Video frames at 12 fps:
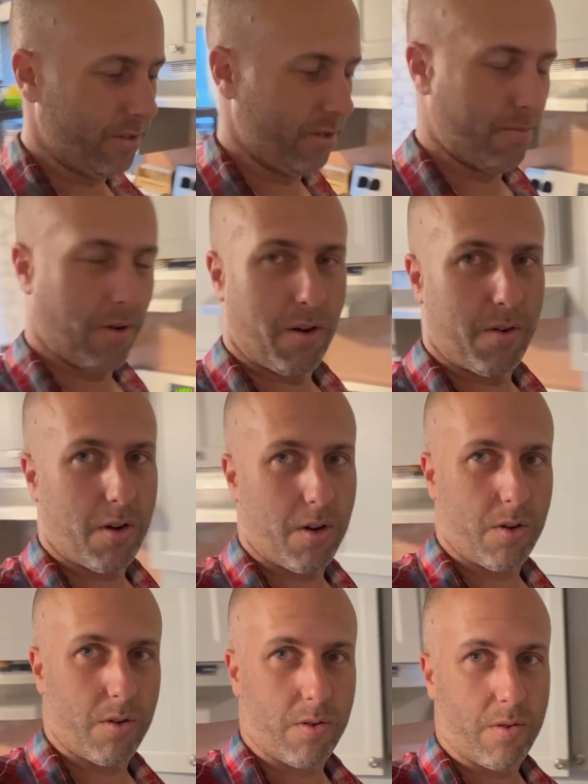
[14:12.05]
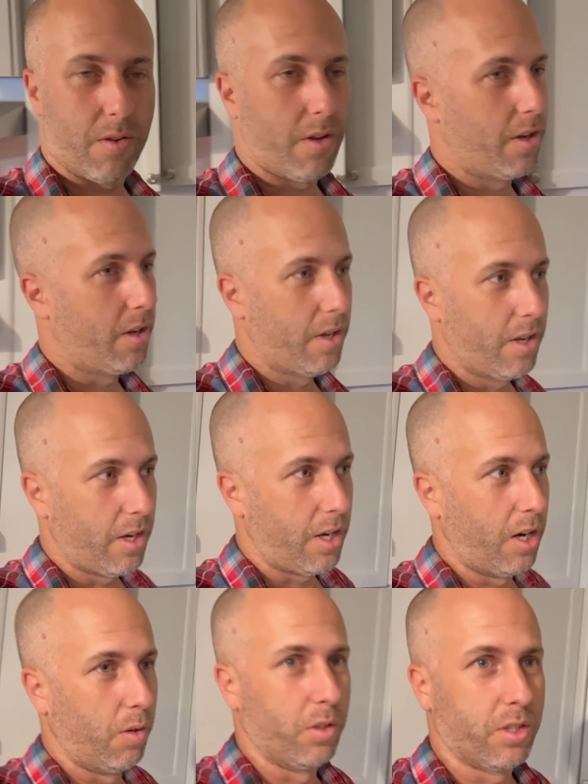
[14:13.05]
Tomorrow
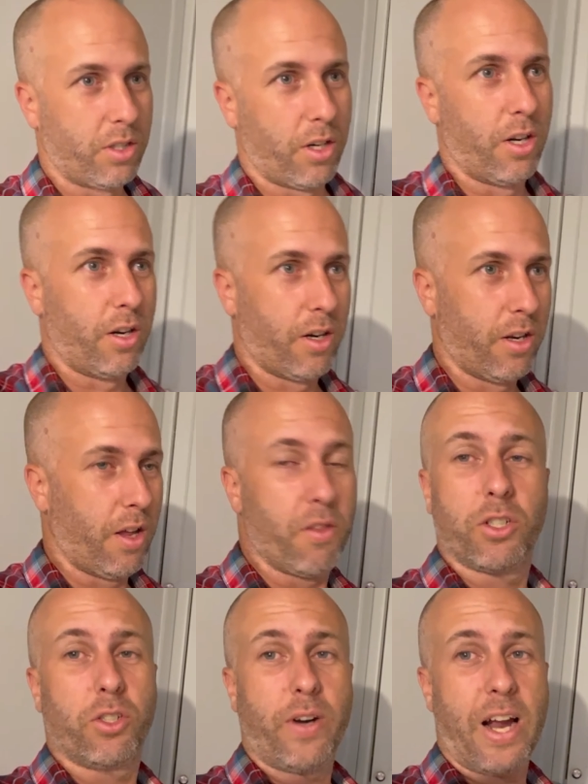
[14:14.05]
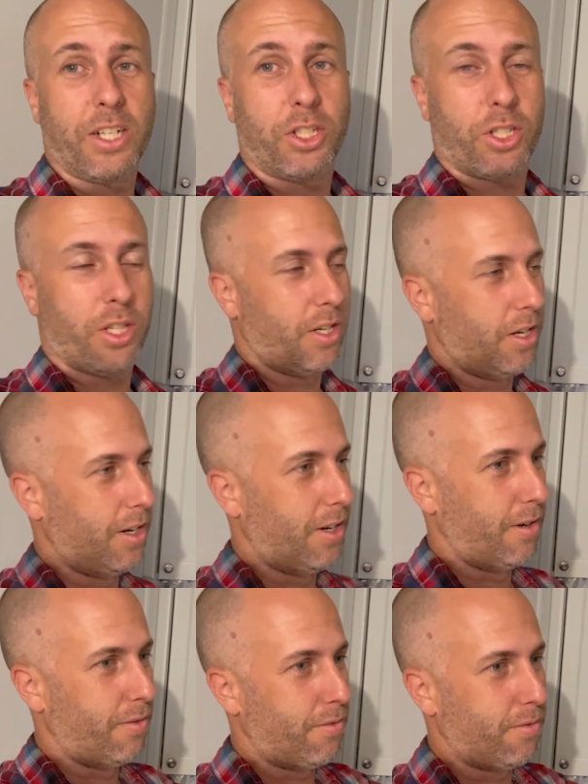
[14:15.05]
I will start another stretch
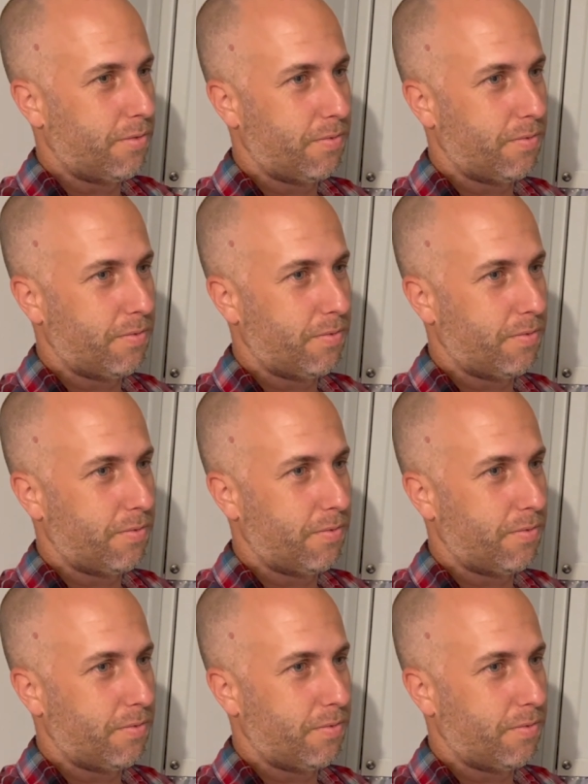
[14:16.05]
of